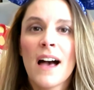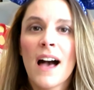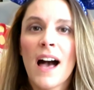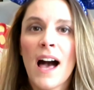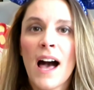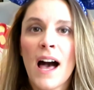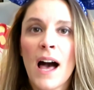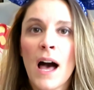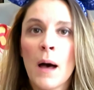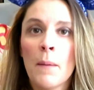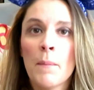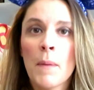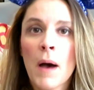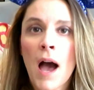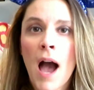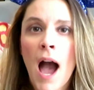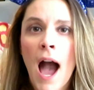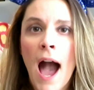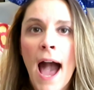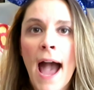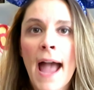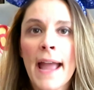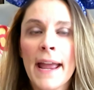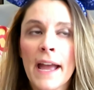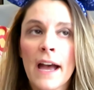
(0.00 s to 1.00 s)

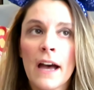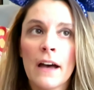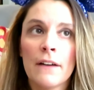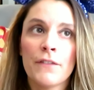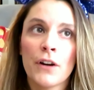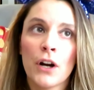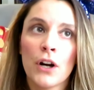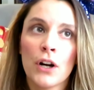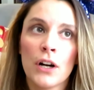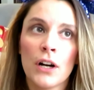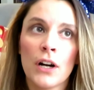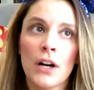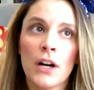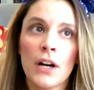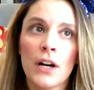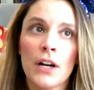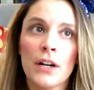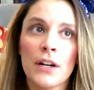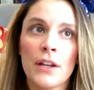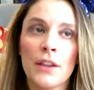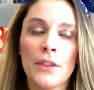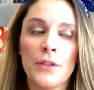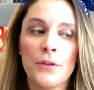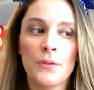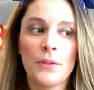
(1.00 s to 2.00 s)
I have
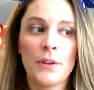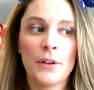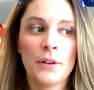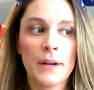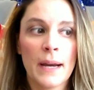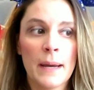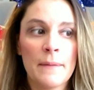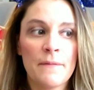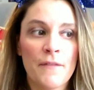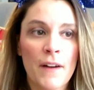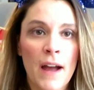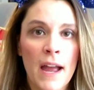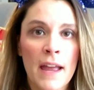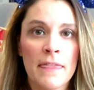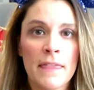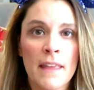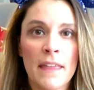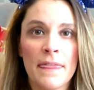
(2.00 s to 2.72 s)
heard through the grapevine